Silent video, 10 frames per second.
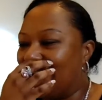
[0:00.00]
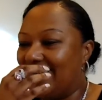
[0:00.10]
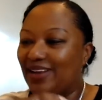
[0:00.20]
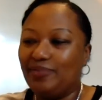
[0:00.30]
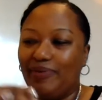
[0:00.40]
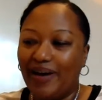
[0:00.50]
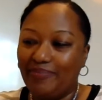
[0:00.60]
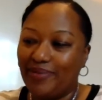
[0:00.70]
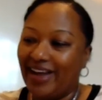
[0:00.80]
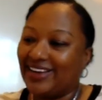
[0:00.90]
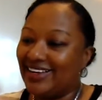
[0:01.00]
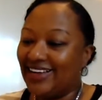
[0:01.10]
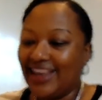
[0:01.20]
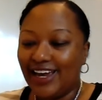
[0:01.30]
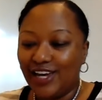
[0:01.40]
getting my
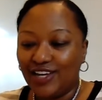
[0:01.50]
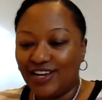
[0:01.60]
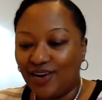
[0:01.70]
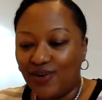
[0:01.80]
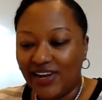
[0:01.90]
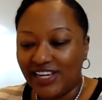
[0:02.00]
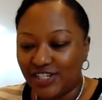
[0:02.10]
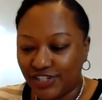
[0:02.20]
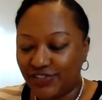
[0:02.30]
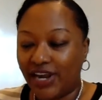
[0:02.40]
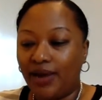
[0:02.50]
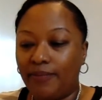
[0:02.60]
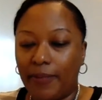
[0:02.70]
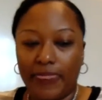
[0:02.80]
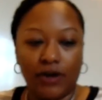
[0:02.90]
body,
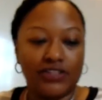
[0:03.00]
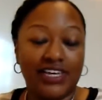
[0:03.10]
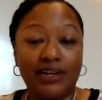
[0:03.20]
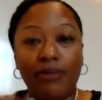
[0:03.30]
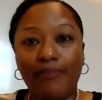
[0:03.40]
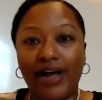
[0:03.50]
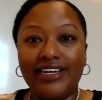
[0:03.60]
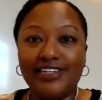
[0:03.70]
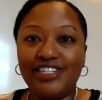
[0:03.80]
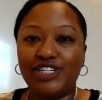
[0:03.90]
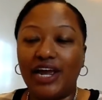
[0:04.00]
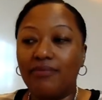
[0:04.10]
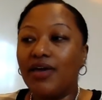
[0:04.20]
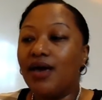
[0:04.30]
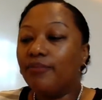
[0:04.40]
in
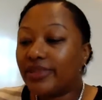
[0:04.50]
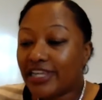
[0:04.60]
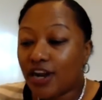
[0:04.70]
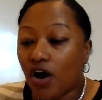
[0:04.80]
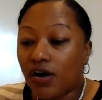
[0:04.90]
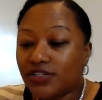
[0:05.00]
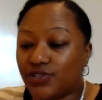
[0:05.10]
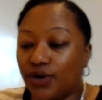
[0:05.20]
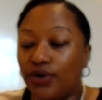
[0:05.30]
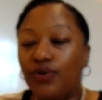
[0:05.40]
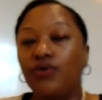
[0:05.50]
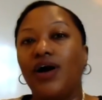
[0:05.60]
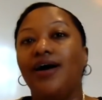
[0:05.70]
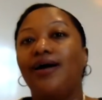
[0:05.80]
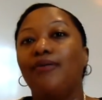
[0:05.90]
shape, but then
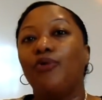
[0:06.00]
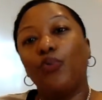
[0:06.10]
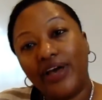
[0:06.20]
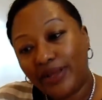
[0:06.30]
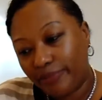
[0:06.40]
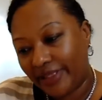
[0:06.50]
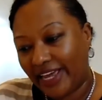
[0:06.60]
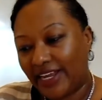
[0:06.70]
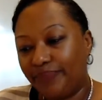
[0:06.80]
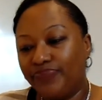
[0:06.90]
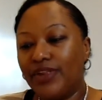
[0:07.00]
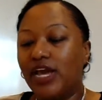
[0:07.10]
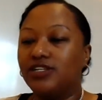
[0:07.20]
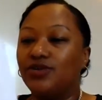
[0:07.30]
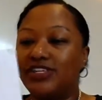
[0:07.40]
also wedding planning.
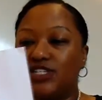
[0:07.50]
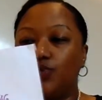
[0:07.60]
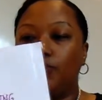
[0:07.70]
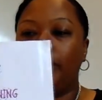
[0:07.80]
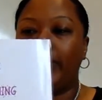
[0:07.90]
So this will